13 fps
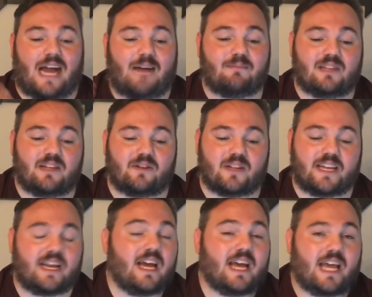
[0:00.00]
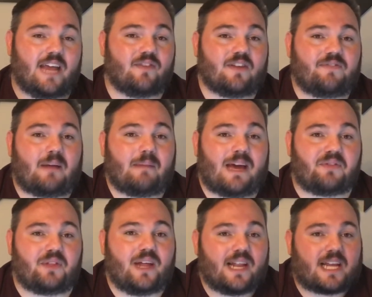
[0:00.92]
I'm literally, even if I'm
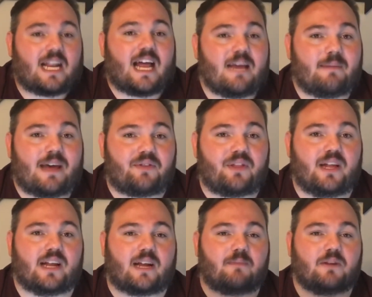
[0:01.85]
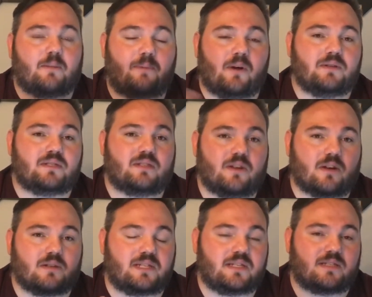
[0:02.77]
athletic, and I am athletic, I'm going to post, you're
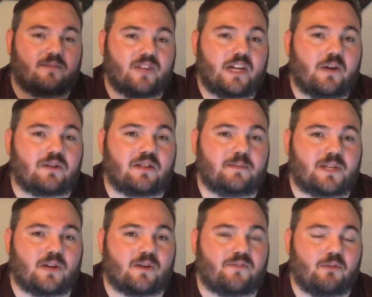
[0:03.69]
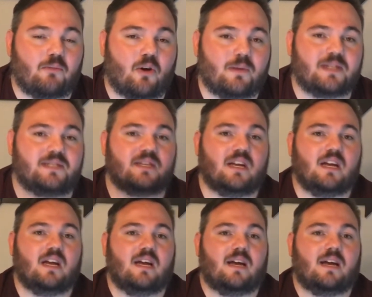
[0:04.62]
going to see some video clips here in a few moments.